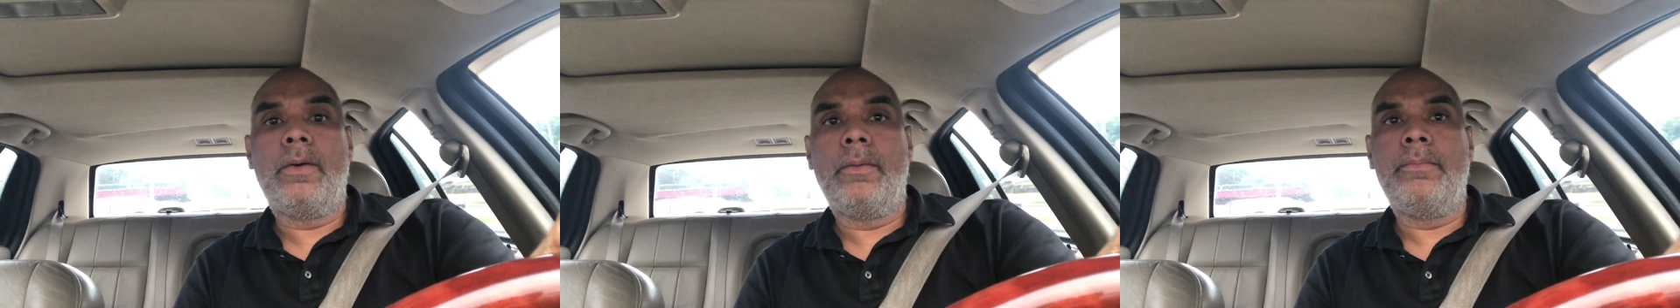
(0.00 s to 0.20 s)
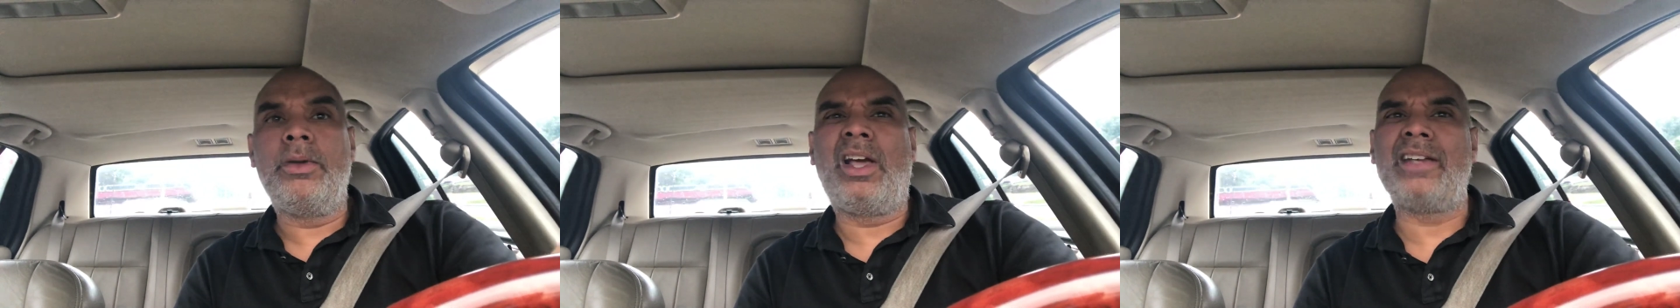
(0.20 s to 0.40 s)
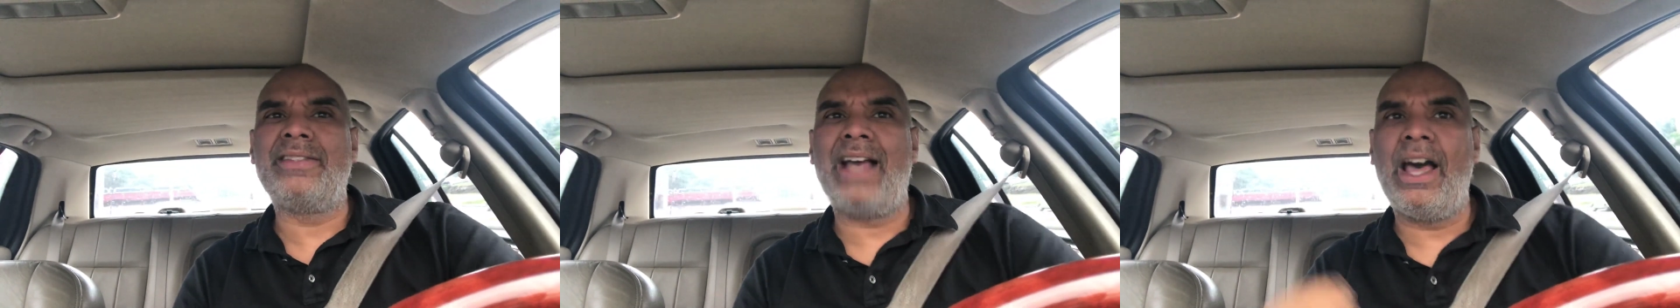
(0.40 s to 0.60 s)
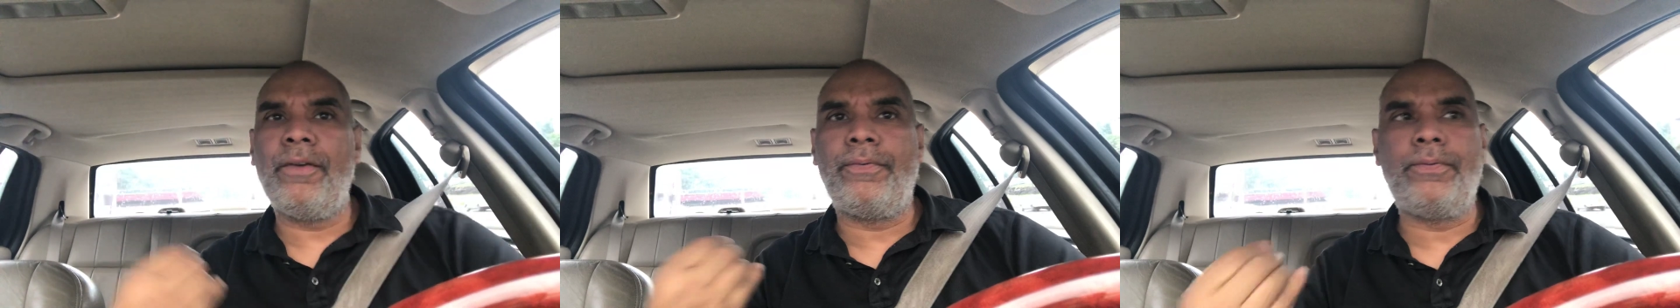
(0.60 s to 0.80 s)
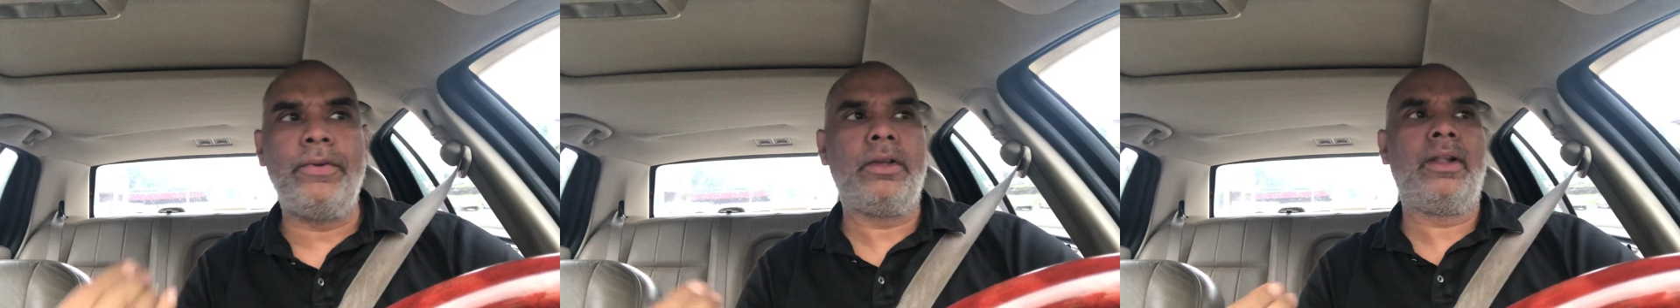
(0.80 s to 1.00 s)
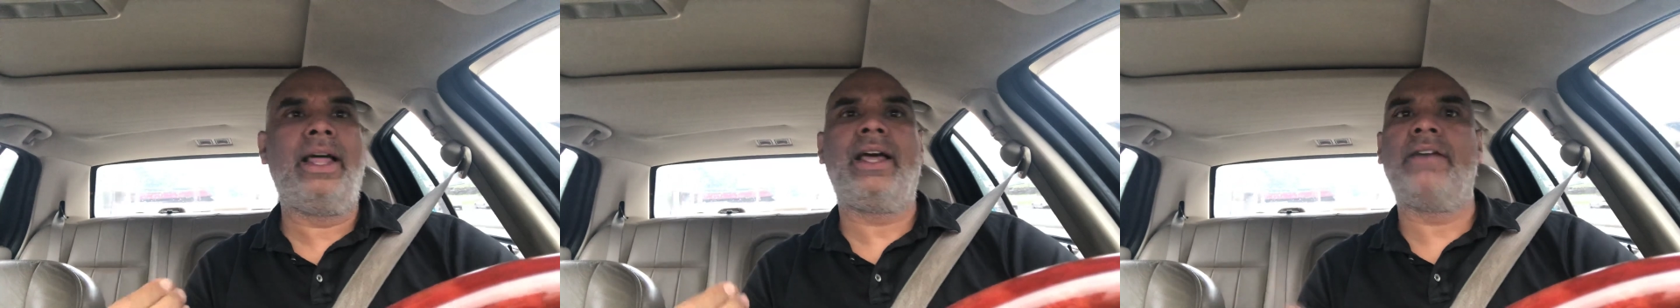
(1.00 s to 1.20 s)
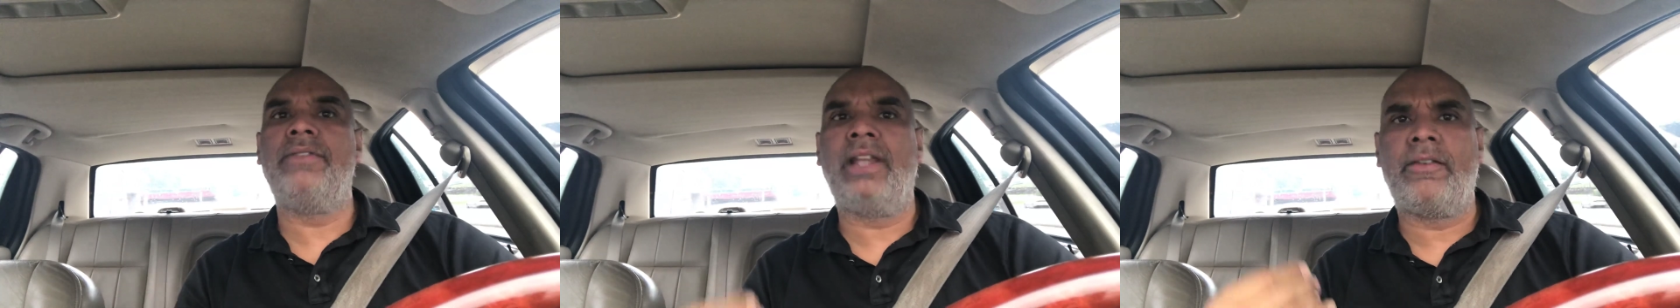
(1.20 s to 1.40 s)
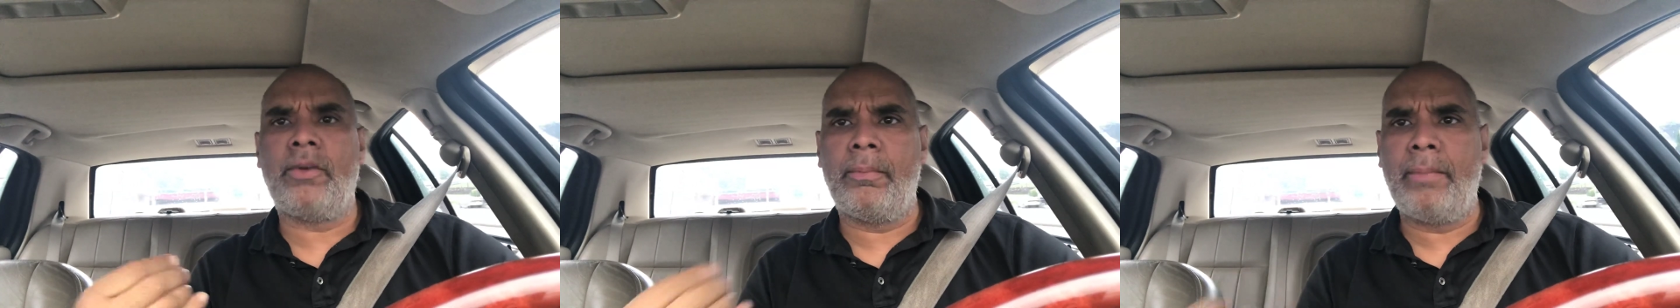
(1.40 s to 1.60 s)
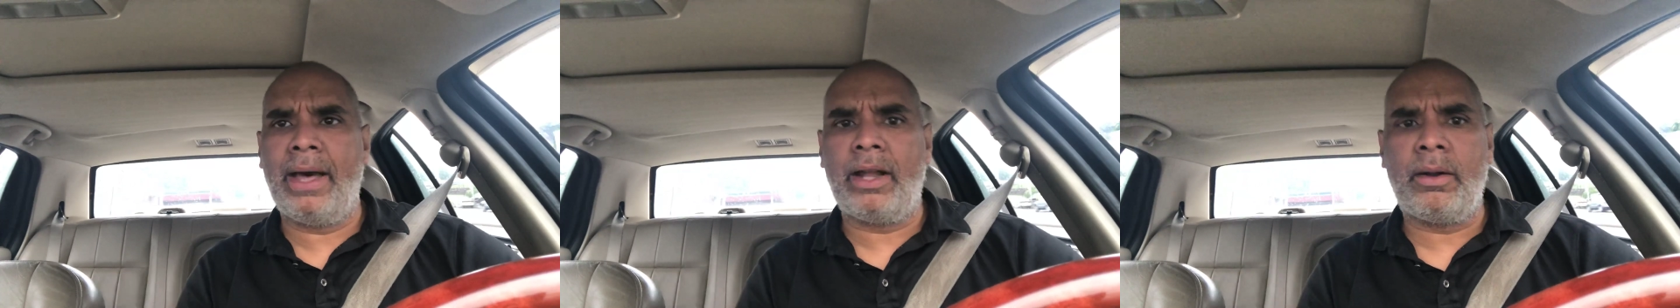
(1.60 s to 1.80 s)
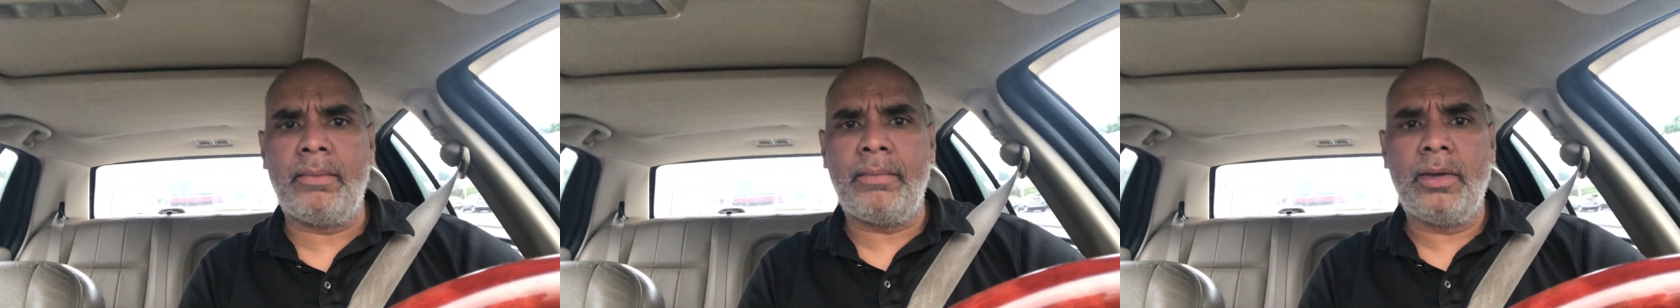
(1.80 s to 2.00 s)
Because I feel like I've never
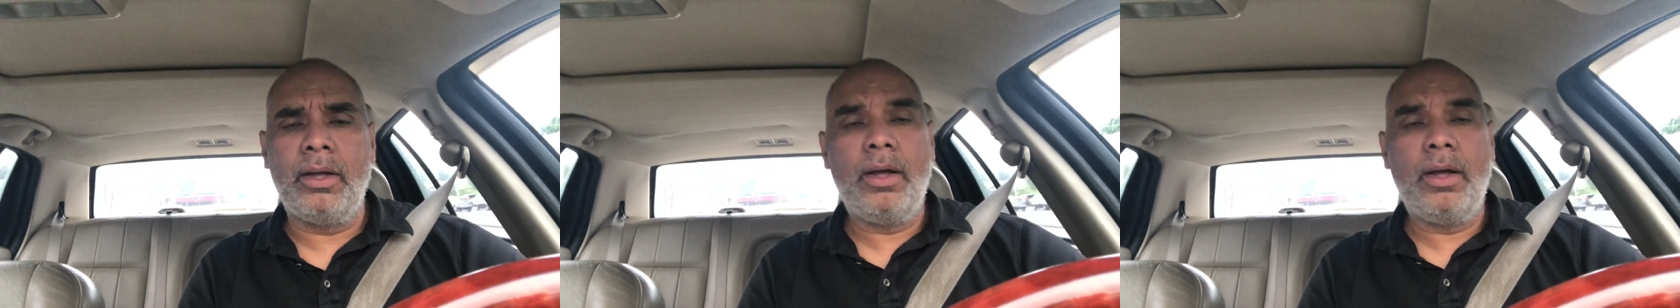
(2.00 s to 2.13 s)
met him,